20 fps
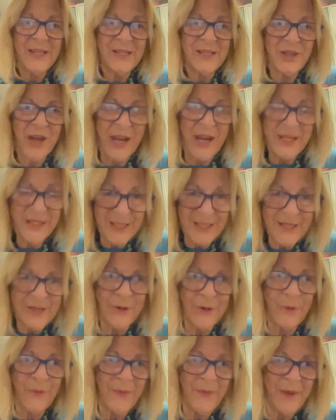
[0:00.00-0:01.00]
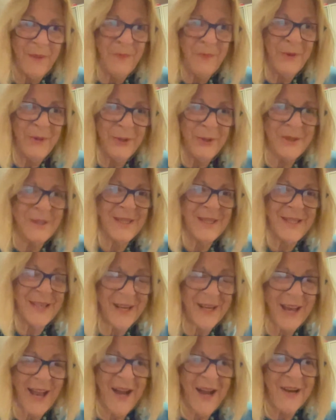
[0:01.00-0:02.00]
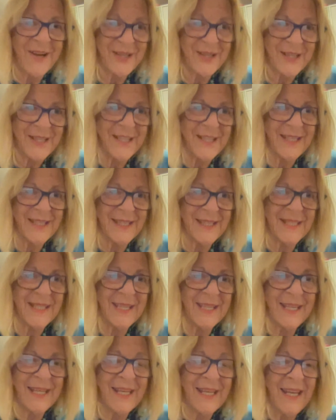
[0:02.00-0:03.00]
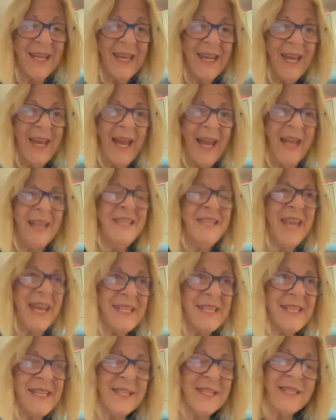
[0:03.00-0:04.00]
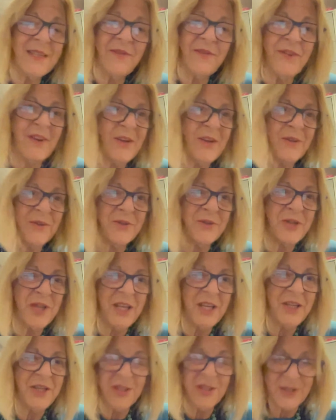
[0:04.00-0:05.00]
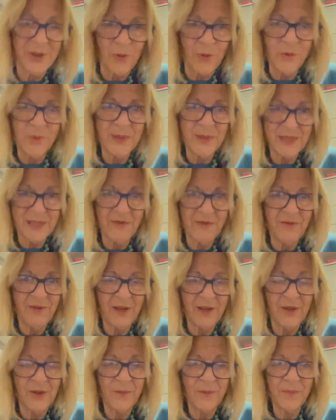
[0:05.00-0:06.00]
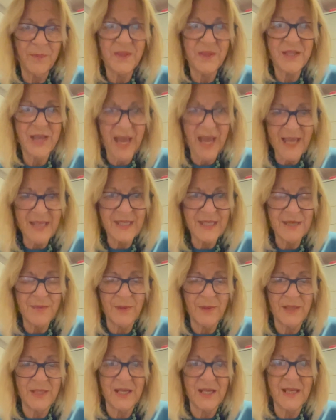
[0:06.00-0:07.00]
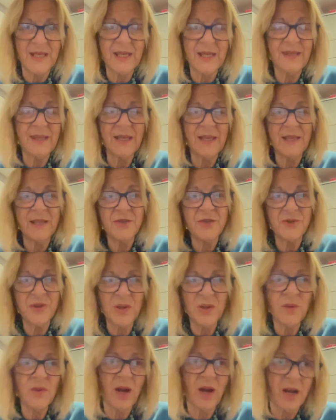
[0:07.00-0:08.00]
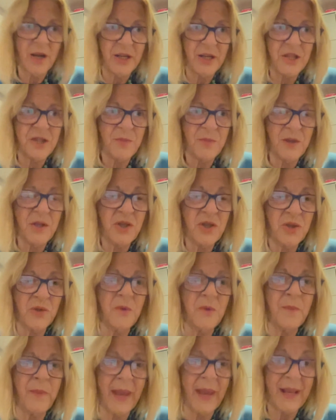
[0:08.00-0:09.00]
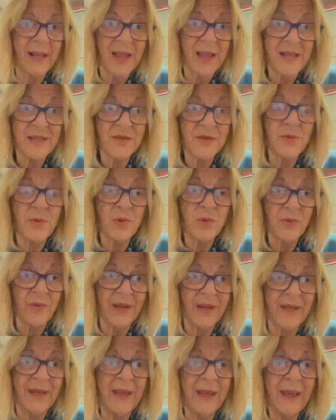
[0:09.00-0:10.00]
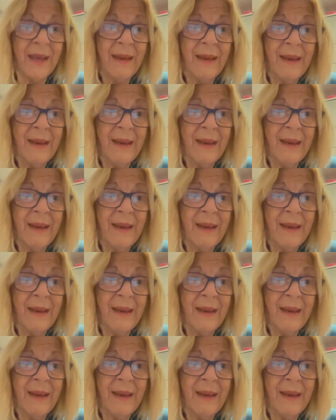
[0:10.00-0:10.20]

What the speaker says: trying to stop people using their cars in the city. And yes, it's difficult. Change is always difficult, but it has to be done. I think there's real courage being shown by Glasgow already.